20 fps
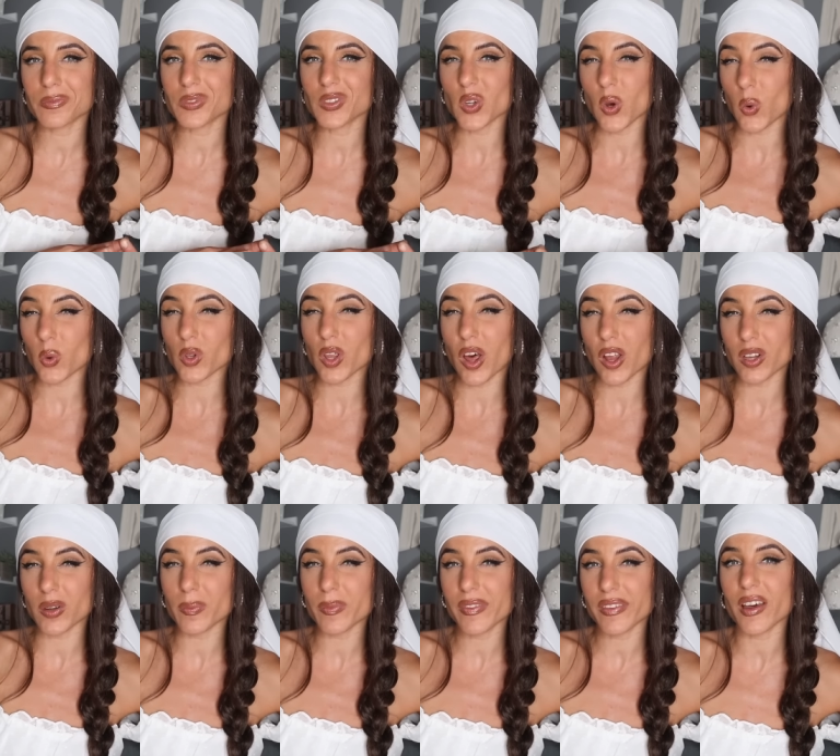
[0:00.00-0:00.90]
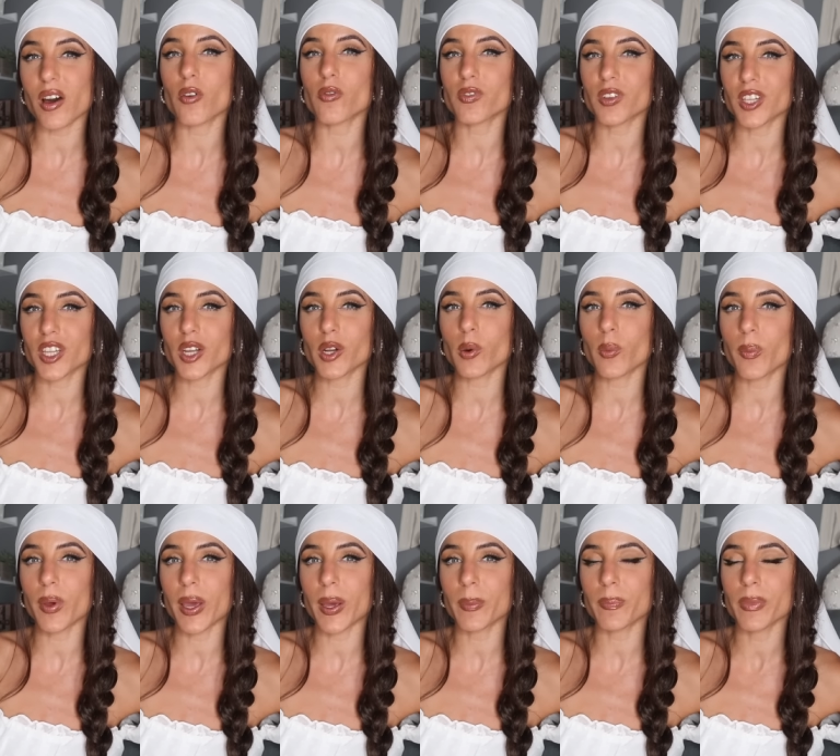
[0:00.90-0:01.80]
told on himself a little
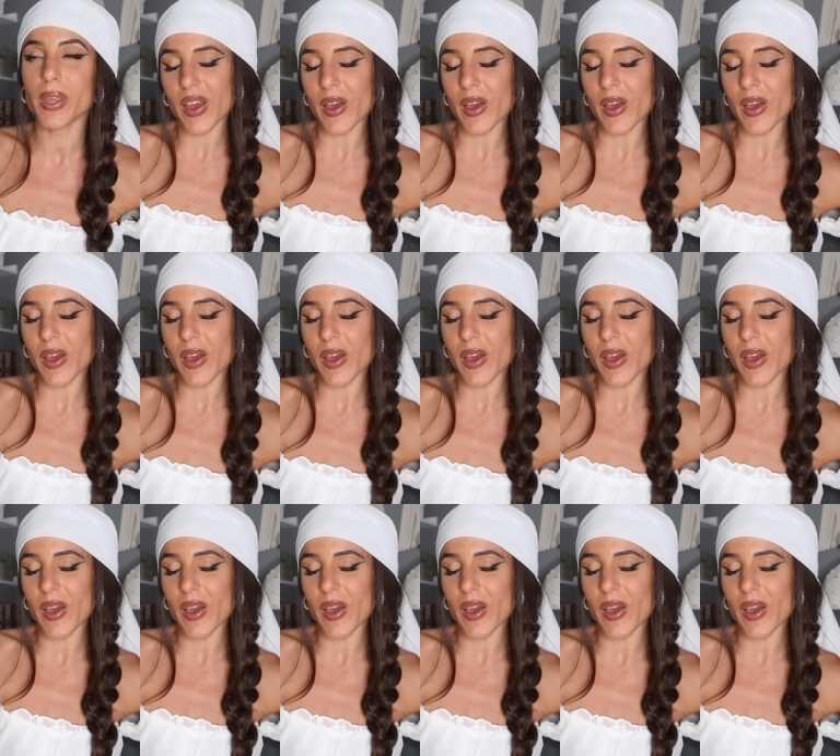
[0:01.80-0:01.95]
bit.